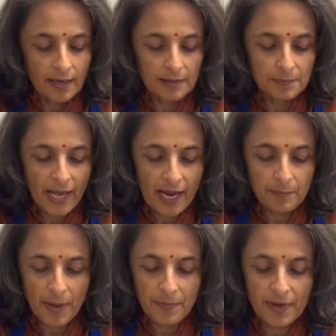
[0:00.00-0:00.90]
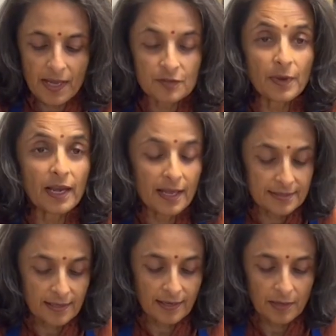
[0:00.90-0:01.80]
black pepper as well as
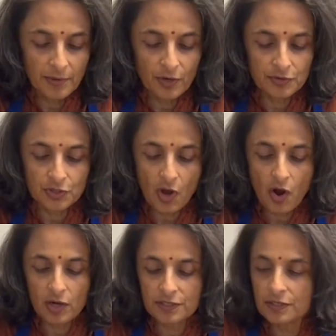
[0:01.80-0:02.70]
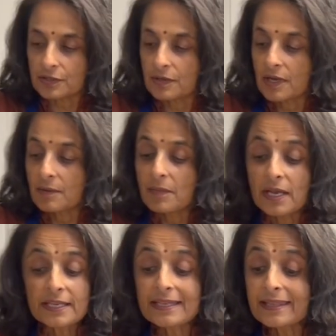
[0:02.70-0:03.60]
a little bit of salt.
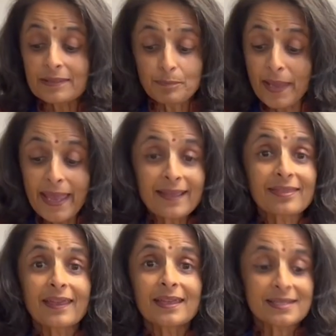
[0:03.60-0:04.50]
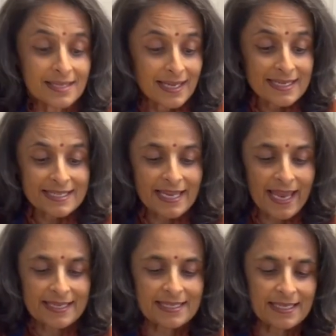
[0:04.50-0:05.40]
Make things
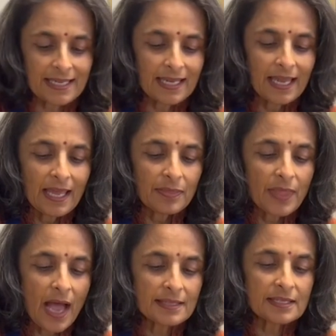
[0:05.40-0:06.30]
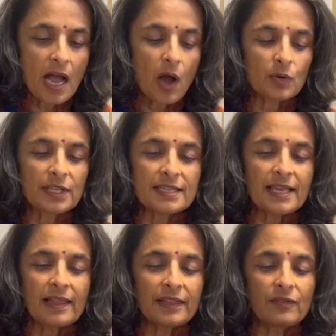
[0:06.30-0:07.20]
tasty. That's how these
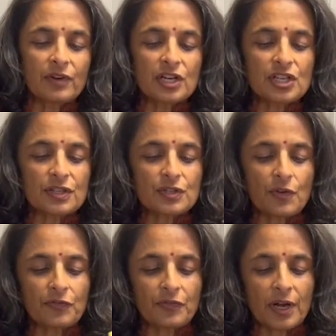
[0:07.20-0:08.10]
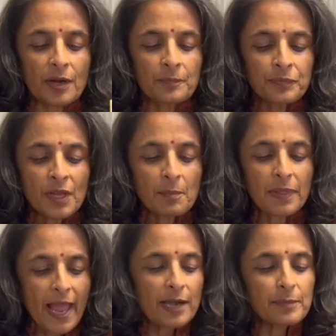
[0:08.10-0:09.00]
healthy versions of
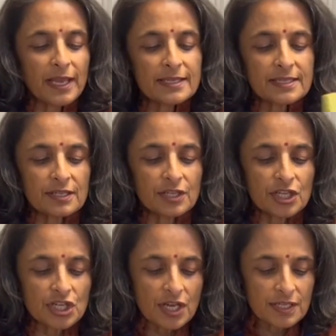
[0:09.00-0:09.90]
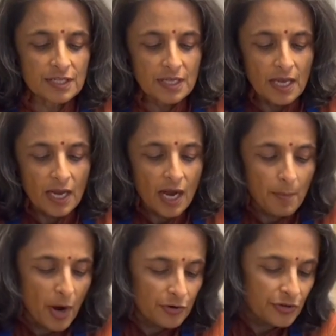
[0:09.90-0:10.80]
plant-based dishes come
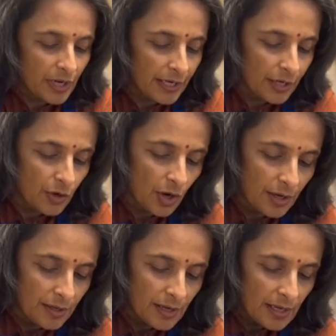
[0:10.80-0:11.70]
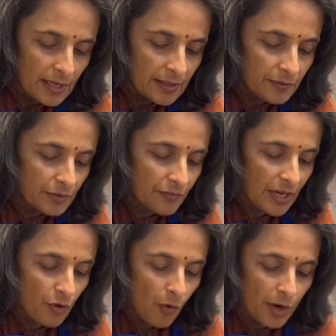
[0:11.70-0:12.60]
out really good. We
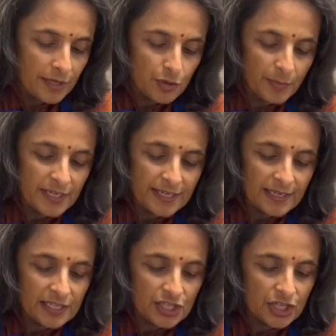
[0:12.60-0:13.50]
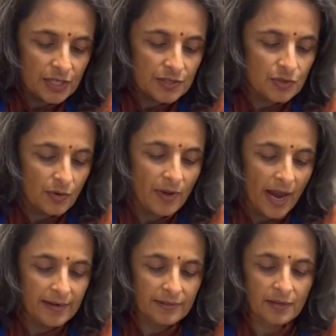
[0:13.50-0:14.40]
want it to be delicious, so I've
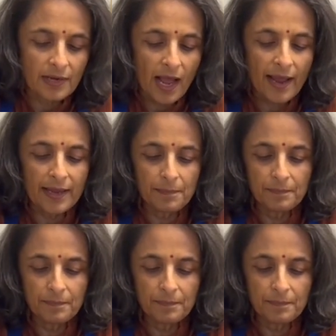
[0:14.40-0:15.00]
added the lime